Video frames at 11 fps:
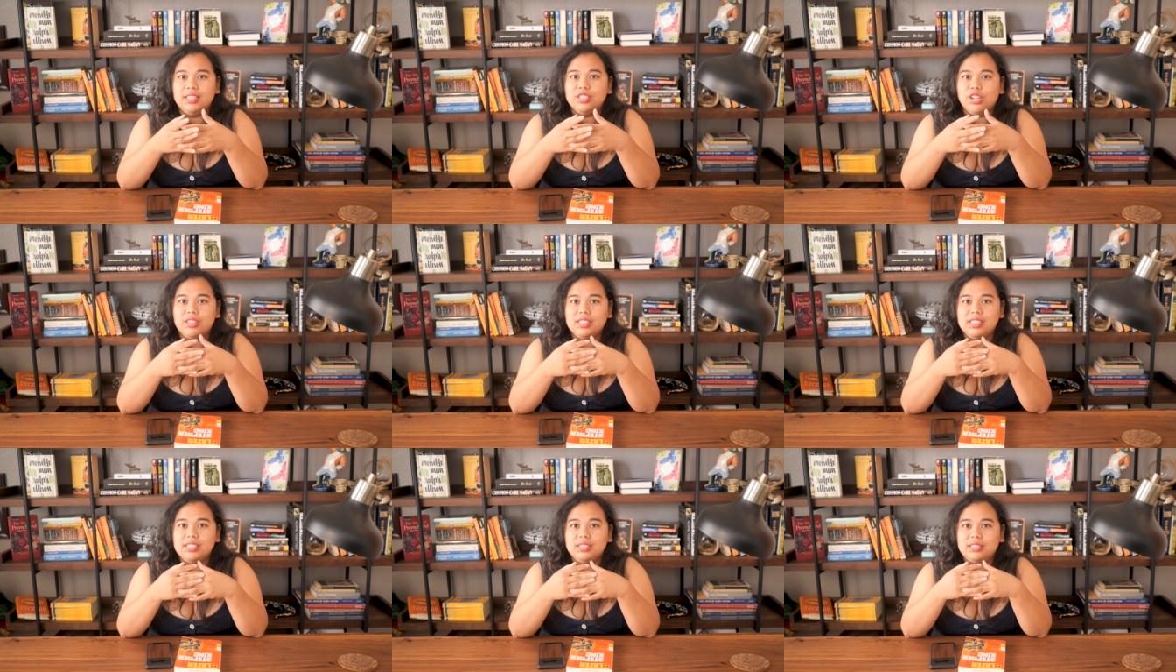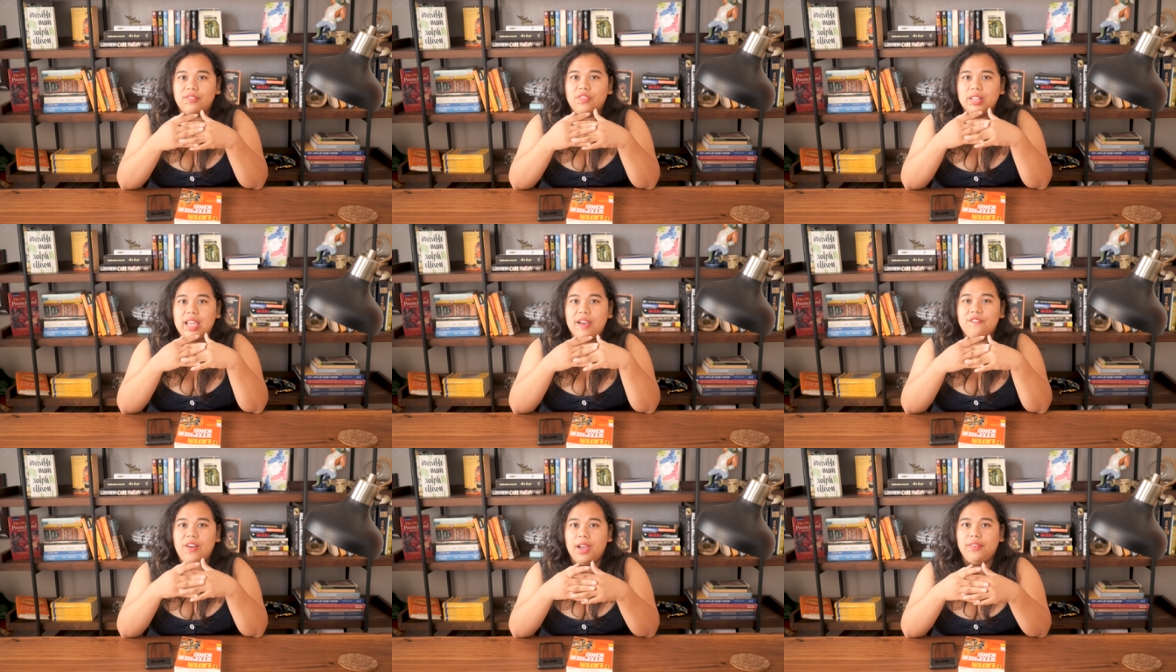So this is definitely a
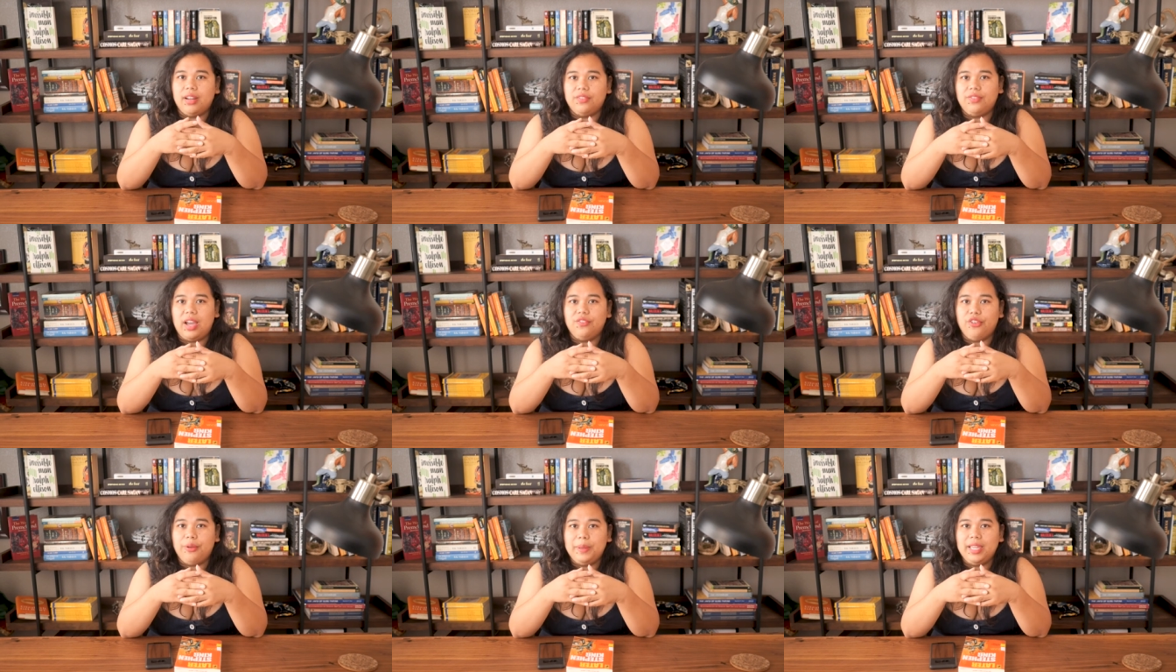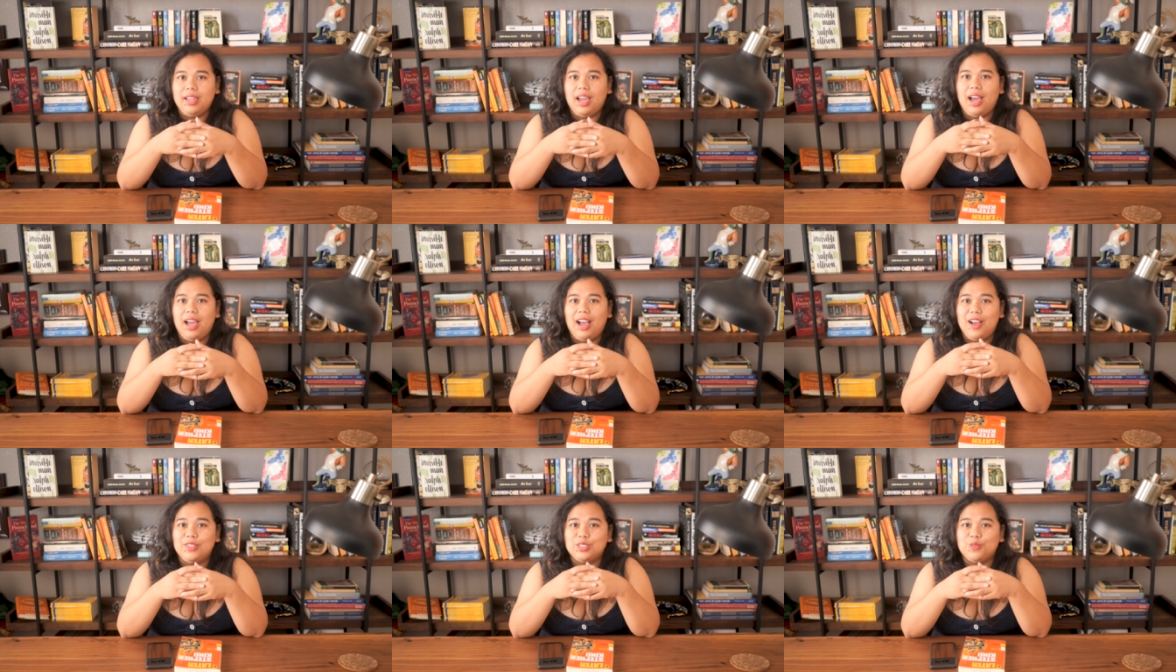five out of five for me. I,
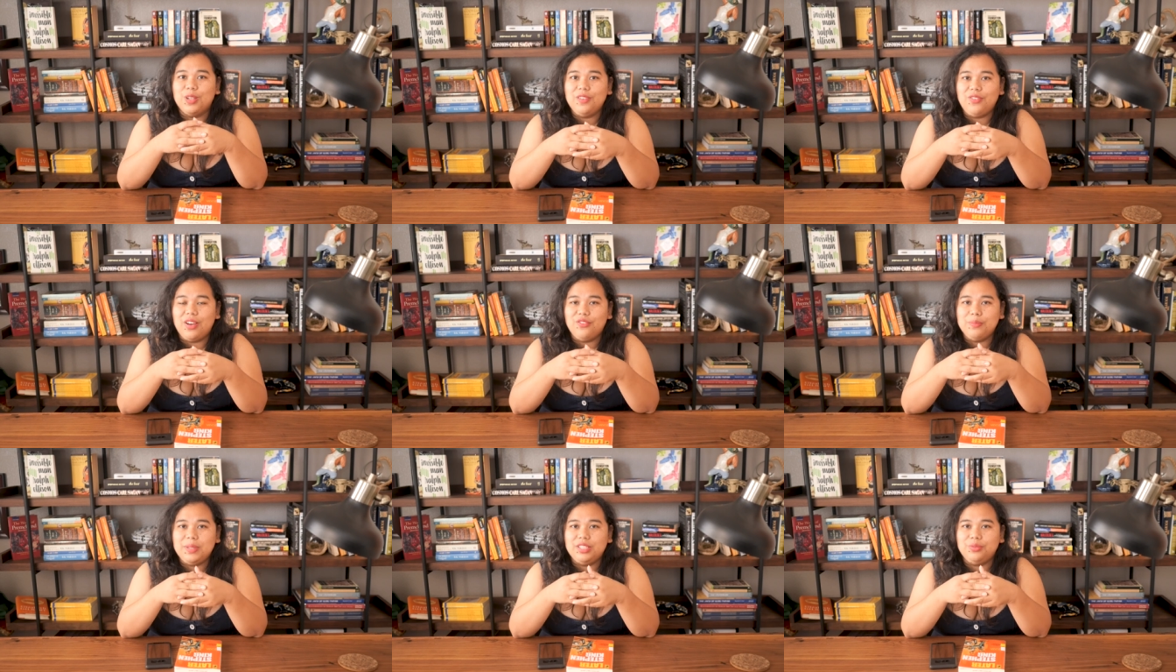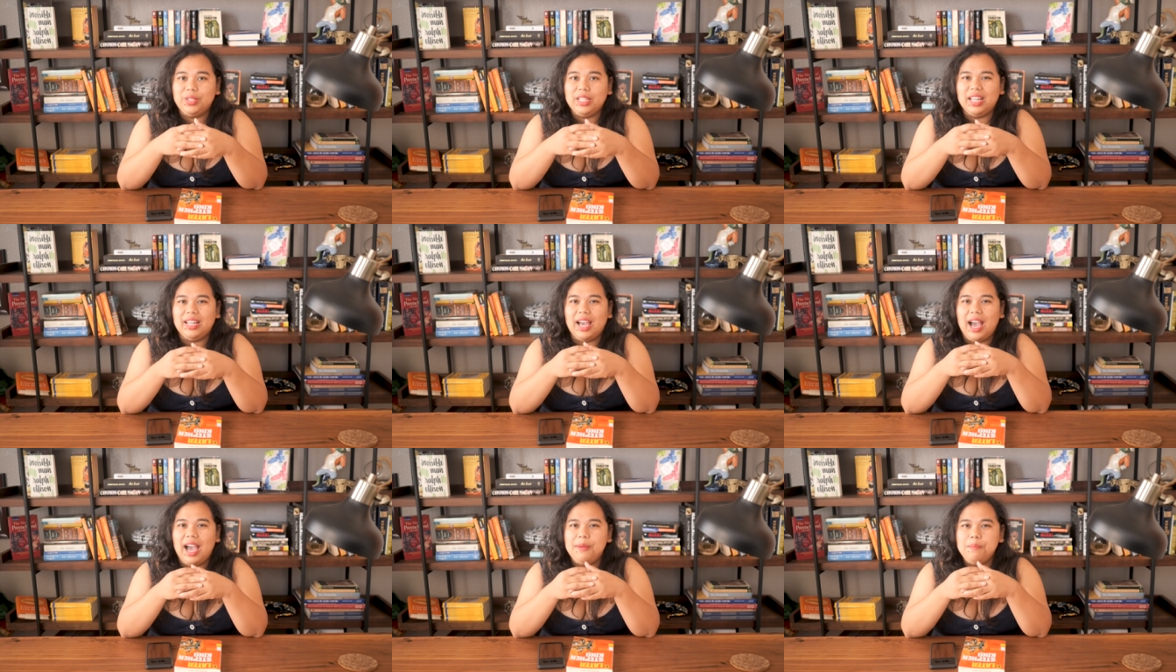it was really fun for me to read, and
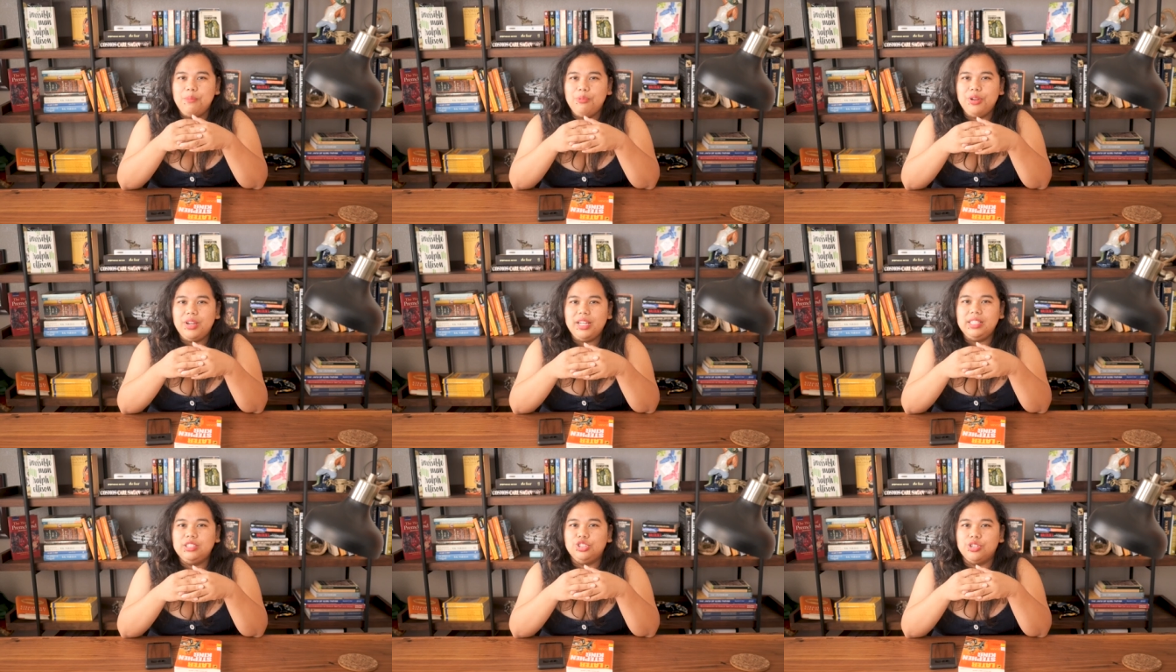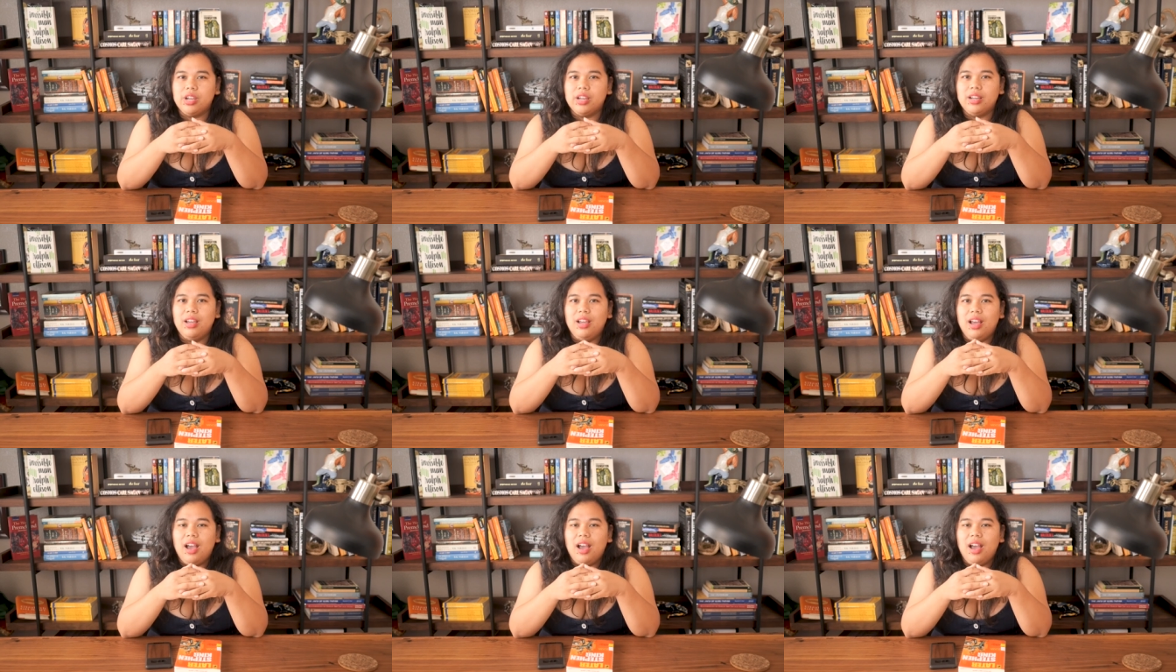I'm pretty sure